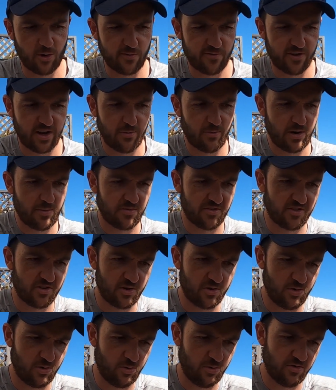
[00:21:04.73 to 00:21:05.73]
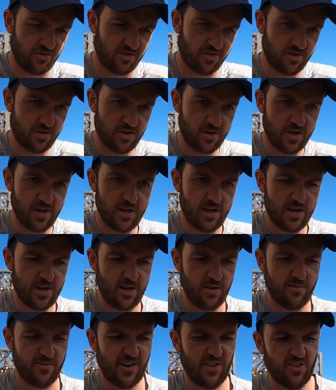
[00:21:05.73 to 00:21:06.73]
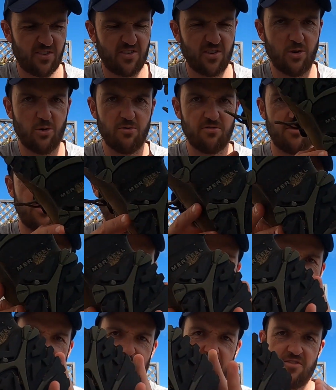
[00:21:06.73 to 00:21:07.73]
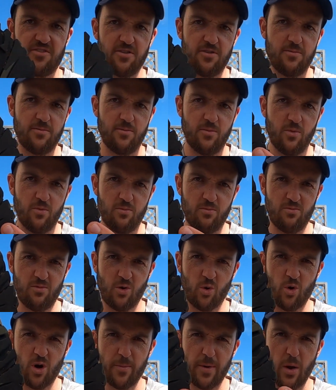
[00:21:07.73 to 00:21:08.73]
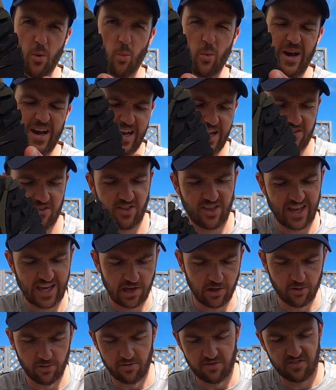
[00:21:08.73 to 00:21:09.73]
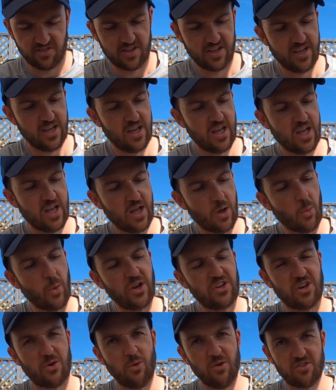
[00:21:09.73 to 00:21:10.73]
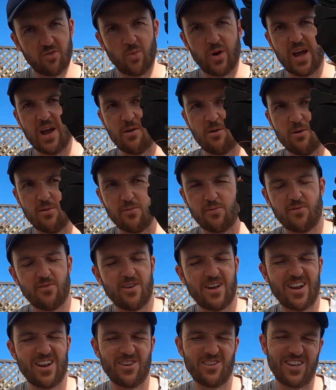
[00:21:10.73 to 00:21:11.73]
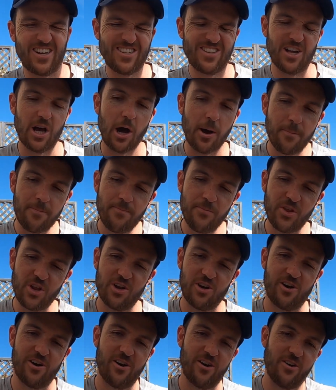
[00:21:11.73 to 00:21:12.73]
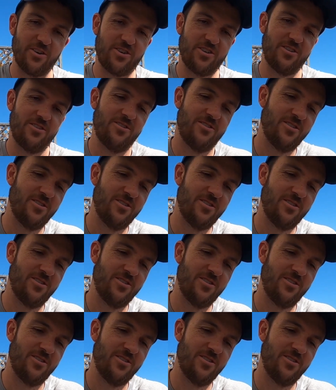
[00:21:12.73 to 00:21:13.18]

got Vibram soles. In fact, the soles do actually have quite a bit of wear to the heels, which I was aware of. I just ummed and ahed.